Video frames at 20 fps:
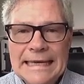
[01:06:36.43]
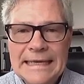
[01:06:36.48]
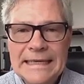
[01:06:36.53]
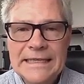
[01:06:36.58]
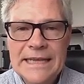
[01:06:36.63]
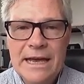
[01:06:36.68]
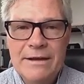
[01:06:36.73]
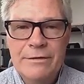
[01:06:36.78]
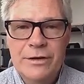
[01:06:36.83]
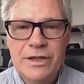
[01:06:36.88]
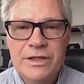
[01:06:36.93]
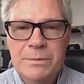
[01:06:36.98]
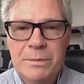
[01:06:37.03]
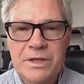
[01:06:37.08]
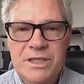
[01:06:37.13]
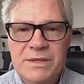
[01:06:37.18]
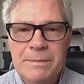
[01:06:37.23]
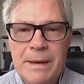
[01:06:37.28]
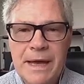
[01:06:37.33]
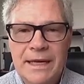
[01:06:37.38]
diverse
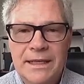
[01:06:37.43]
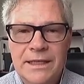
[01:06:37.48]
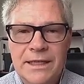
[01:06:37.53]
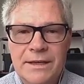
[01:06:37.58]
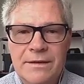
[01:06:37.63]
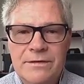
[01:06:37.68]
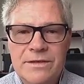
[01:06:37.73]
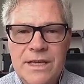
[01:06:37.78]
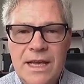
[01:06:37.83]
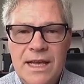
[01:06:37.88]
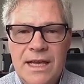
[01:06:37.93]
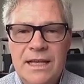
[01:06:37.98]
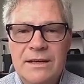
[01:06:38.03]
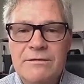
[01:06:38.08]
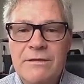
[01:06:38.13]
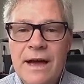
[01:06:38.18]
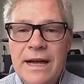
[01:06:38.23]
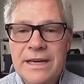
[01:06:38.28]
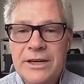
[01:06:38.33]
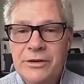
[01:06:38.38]
perspectives,
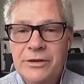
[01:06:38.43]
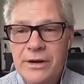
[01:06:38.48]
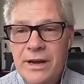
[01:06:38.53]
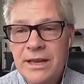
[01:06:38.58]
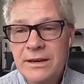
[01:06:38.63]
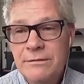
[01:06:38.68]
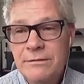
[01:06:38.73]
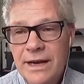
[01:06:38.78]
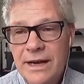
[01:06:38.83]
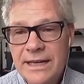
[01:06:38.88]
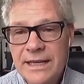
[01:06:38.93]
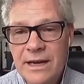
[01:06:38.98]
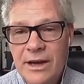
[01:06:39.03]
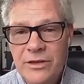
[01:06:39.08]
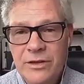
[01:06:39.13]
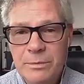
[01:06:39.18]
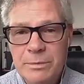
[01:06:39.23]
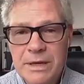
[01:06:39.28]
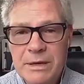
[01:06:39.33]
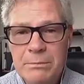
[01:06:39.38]
inviting
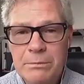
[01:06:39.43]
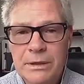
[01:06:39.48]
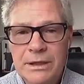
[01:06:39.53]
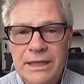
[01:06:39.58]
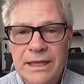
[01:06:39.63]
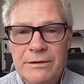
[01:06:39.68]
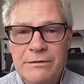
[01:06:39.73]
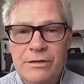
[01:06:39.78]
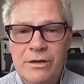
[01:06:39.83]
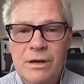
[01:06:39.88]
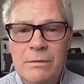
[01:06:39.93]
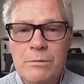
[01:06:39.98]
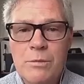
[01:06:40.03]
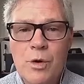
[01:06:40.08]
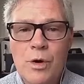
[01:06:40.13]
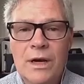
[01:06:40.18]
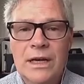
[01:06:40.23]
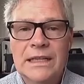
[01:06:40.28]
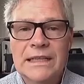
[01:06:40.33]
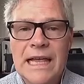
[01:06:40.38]
other people in for a
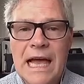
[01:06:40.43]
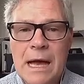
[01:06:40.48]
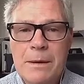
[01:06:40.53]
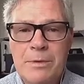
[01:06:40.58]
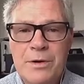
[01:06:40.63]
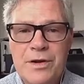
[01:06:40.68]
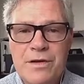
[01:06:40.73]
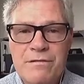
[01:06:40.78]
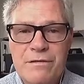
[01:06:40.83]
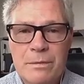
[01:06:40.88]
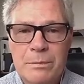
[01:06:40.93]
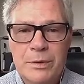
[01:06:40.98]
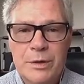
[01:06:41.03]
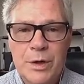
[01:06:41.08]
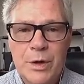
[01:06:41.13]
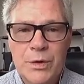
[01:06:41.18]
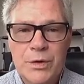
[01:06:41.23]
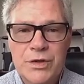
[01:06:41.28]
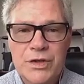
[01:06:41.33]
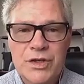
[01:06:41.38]
more collaborative
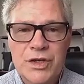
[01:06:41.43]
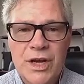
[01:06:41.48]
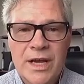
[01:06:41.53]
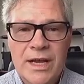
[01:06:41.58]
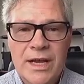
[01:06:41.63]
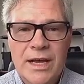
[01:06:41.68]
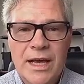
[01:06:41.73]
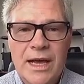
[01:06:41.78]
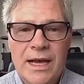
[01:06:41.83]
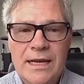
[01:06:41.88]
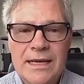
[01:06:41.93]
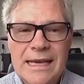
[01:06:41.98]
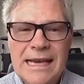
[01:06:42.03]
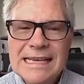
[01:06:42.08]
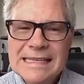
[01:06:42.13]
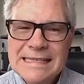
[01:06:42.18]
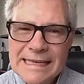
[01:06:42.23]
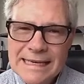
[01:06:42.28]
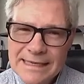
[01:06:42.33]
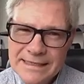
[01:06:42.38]
approach.
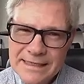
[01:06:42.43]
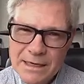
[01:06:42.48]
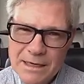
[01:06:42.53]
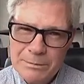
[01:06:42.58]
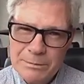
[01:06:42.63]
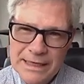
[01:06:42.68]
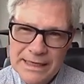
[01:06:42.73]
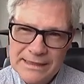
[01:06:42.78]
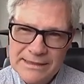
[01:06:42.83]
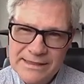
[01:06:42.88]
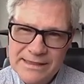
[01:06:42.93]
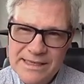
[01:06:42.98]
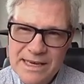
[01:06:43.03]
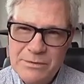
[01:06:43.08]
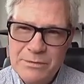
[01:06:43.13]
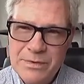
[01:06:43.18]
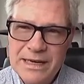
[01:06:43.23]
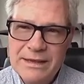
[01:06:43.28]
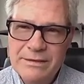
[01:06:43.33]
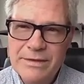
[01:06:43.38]
Is it as complex as I
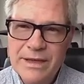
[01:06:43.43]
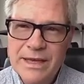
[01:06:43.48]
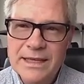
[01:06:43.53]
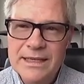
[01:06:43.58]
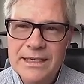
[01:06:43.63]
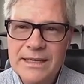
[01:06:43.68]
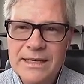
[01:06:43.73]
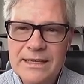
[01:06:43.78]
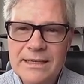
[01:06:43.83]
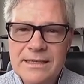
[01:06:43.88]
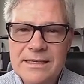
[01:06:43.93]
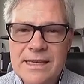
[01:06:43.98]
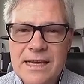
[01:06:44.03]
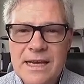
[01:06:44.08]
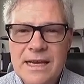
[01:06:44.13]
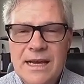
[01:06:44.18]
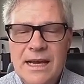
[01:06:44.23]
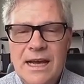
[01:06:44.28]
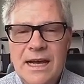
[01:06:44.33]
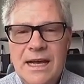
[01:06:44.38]
really think it is?
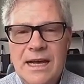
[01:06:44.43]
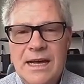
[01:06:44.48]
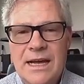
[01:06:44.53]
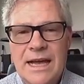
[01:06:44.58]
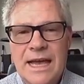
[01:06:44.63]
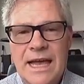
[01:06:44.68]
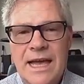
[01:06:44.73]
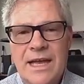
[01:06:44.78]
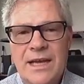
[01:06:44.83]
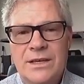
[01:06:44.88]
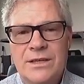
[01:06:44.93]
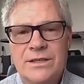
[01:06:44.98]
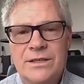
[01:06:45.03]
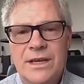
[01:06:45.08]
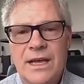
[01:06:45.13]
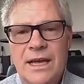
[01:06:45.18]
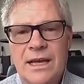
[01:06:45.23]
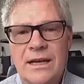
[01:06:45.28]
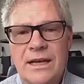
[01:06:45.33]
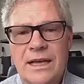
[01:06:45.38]

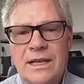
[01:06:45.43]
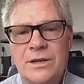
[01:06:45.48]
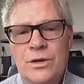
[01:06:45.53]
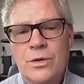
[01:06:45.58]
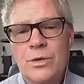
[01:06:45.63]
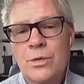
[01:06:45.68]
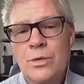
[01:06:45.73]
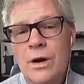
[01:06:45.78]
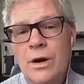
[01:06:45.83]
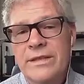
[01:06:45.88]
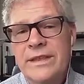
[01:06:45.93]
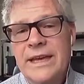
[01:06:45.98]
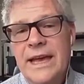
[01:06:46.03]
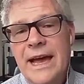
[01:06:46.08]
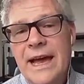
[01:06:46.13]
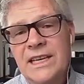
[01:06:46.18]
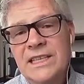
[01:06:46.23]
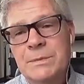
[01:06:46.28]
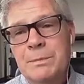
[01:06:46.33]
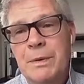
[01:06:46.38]
And who are the
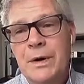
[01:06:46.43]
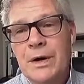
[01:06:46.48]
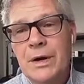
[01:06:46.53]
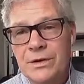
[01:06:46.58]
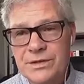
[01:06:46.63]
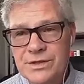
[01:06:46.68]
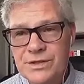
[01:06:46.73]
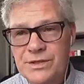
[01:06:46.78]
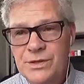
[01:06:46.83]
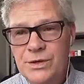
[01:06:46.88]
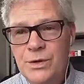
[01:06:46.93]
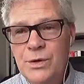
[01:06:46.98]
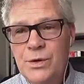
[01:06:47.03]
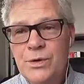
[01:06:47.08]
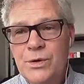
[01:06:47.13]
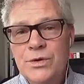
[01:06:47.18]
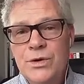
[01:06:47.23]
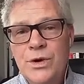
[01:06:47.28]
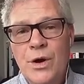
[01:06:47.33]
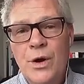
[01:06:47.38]
experts
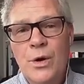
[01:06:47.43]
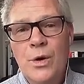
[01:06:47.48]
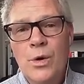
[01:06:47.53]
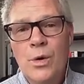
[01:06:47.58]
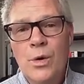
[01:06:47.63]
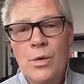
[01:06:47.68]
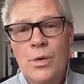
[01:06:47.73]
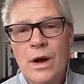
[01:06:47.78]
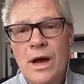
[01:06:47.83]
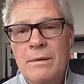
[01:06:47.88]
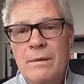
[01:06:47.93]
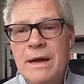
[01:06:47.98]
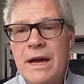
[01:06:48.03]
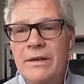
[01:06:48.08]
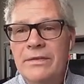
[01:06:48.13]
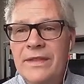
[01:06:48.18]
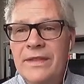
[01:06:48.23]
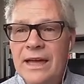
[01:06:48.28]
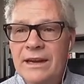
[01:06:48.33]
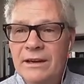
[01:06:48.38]
who know
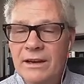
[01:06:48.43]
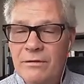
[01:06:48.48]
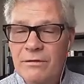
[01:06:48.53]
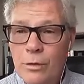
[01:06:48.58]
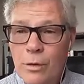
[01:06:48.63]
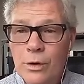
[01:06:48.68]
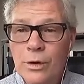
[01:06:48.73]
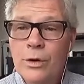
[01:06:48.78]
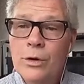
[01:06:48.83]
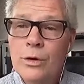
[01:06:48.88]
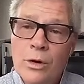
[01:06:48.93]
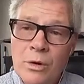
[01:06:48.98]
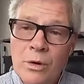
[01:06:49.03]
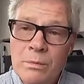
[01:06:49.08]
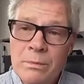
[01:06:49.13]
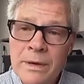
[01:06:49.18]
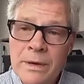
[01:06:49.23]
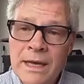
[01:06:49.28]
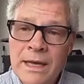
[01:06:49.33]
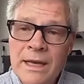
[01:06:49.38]
about that, for
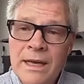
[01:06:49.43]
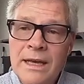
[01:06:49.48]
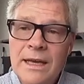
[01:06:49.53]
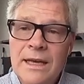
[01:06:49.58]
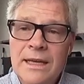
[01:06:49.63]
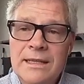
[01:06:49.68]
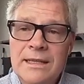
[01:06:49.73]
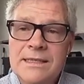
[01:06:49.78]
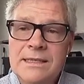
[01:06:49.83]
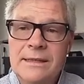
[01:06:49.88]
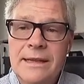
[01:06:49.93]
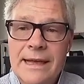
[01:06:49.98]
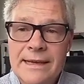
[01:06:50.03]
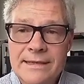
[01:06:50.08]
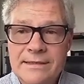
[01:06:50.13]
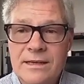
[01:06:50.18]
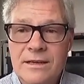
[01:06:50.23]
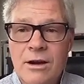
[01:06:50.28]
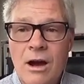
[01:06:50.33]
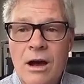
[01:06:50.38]
whom it's
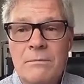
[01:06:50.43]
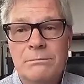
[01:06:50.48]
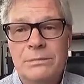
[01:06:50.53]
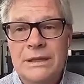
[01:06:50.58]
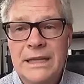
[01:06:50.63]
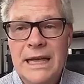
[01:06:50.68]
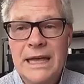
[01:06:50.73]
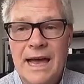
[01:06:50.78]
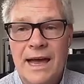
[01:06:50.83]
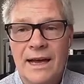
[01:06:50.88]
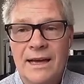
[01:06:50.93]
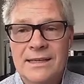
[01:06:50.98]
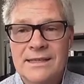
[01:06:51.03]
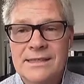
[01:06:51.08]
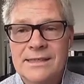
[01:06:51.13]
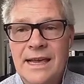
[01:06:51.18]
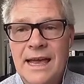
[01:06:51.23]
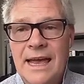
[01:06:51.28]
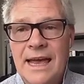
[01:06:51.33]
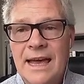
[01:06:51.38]
less
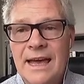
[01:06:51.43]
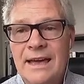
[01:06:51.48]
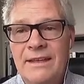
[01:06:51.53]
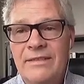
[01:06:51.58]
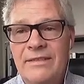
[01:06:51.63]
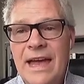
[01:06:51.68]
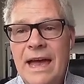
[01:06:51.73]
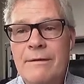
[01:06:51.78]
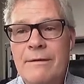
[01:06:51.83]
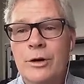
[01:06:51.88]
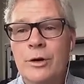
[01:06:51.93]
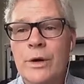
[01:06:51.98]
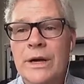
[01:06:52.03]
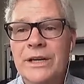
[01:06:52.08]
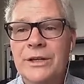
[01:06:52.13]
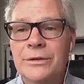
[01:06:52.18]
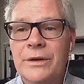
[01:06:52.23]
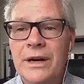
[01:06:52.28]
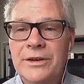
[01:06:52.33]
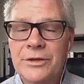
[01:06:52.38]
complex and they have a
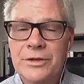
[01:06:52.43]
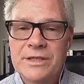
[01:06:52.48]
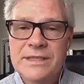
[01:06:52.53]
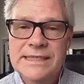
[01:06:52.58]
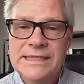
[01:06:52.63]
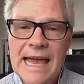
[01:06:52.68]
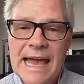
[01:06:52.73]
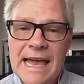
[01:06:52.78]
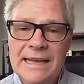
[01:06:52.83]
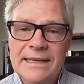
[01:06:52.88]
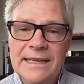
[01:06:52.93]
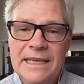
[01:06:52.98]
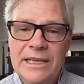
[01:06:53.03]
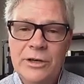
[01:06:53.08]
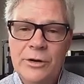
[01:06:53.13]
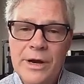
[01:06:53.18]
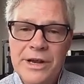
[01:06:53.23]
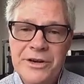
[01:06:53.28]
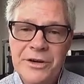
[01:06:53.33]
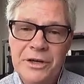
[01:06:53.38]
greater understanding and
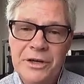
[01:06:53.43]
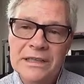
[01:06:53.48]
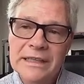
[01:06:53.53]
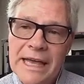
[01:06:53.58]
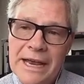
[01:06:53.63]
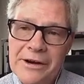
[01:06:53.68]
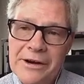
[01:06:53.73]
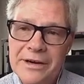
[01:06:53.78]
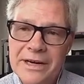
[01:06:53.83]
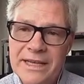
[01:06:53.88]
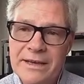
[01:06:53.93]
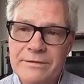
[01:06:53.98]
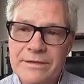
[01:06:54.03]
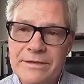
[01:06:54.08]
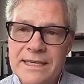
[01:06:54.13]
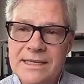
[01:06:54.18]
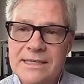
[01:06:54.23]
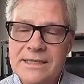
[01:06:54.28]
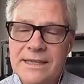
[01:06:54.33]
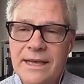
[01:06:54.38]
greater clarity of
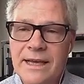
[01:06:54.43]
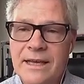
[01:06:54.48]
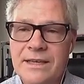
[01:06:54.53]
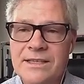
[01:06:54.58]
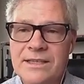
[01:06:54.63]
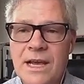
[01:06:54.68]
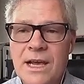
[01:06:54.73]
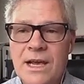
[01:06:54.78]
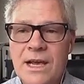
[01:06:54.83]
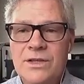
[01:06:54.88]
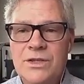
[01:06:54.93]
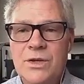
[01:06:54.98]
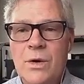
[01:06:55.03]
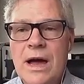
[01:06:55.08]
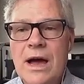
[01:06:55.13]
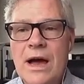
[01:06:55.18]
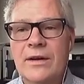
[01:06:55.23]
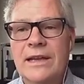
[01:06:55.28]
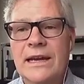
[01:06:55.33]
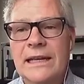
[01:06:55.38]
these things? So
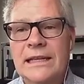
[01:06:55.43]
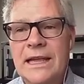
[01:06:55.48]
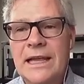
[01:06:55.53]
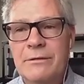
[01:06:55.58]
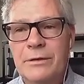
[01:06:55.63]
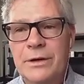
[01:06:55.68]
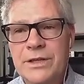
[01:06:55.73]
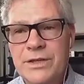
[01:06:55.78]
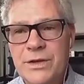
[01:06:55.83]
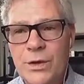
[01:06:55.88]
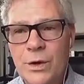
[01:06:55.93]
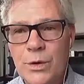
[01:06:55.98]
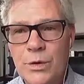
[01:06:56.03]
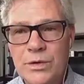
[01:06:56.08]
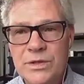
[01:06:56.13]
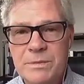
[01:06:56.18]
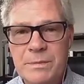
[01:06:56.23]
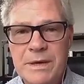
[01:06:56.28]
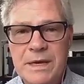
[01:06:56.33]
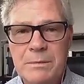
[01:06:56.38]
how can I leverage
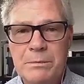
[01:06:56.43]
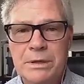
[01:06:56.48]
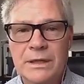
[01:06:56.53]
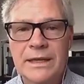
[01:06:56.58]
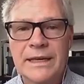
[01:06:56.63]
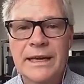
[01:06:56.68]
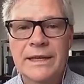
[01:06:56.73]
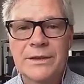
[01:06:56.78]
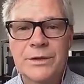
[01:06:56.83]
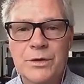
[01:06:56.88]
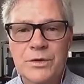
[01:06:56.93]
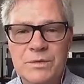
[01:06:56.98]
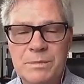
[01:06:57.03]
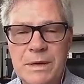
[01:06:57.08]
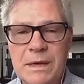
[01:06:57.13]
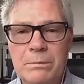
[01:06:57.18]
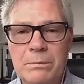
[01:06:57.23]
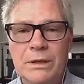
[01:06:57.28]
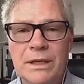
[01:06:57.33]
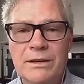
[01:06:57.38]
those people and get those
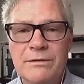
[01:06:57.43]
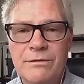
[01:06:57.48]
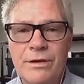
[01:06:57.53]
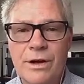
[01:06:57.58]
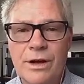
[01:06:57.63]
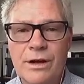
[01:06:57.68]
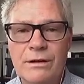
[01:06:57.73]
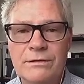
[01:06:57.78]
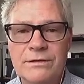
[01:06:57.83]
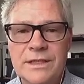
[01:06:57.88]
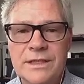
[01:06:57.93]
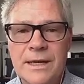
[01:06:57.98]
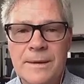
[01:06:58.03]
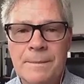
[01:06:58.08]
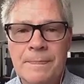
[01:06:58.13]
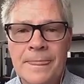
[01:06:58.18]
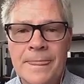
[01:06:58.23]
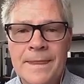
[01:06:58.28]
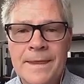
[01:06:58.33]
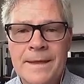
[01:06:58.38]
people involved?
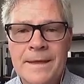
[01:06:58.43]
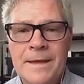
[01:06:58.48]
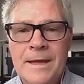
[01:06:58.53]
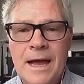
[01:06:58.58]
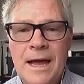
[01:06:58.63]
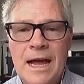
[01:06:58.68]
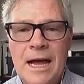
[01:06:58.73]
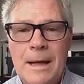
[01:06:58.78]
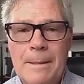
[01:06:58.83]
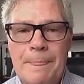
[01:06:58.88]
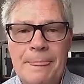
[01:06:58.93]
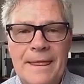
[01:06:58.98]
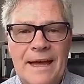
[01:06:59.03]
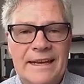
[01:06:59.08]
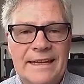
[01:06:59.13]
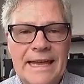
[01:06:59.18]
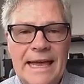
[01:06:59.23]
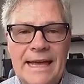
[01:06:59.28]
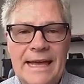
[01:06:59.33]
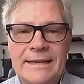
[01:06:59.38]

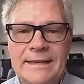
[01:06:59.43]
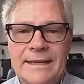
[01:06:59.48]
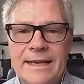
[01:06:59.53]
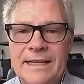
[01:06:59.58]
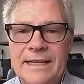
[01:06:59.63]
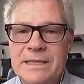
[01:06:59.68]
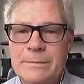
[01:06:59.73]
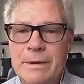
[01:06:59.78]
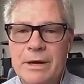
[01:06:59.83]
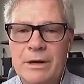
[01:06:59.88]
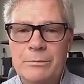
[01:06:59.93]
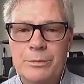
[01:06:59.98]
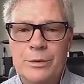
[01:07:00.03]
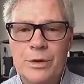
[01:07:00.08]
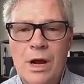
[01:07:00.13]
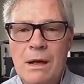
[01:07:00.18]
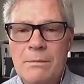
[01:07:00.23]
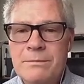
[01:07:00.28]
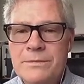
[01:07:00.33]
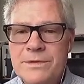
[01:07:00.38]
Again, it's about
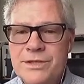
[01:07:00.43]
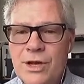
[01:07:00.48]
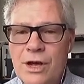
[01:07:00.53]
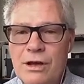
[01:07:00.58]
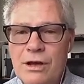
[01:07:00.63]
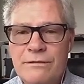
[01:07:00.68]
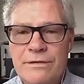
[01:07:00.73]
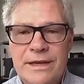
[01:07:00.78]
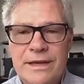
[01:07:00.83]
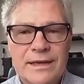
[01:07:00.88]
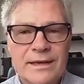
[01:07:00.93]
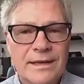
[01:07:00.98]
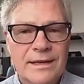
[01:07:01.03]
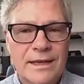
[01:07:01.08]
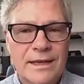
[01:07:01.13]
problem solving,